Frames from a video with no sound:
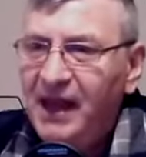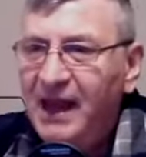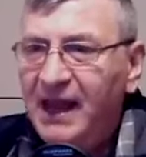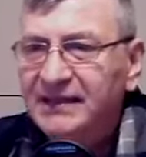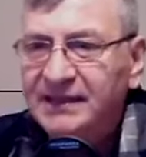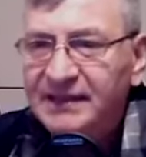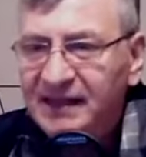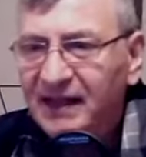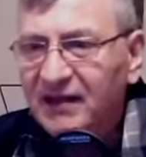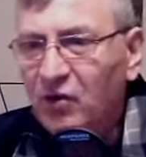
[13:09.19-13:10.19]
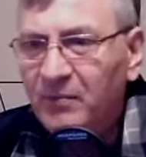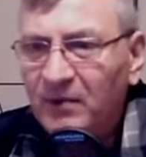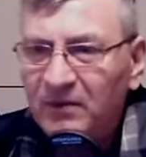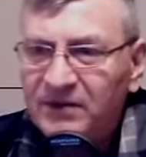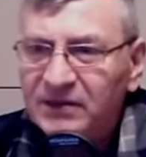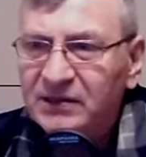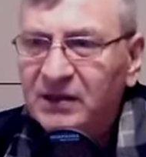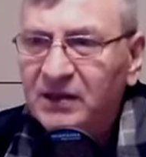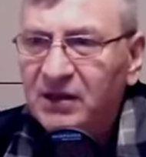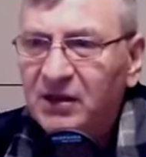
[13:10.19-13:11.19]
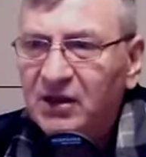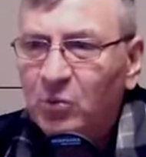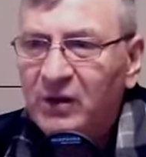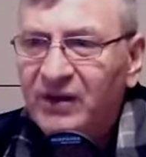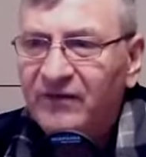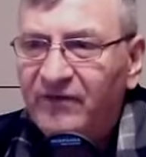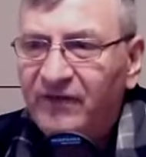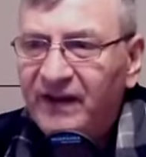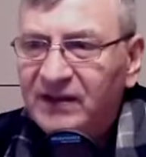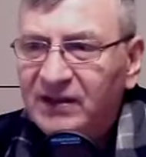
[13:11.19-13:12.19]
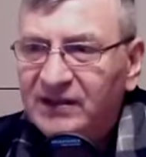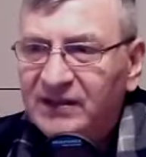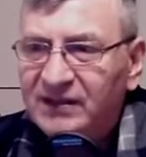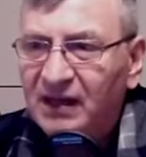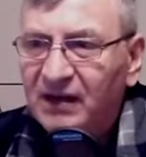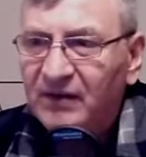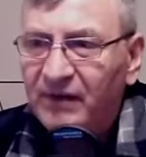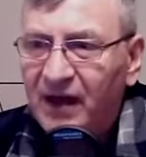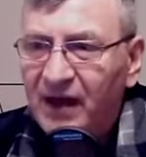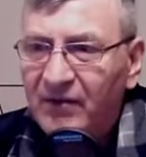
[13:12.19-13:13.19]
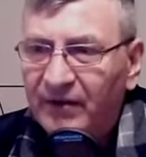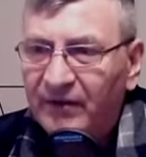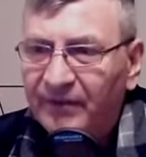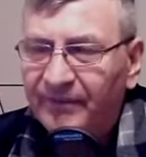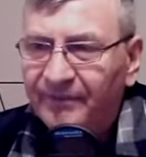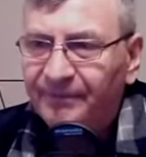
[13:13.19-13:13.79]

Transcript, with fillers: and their nobles with feathers of iron.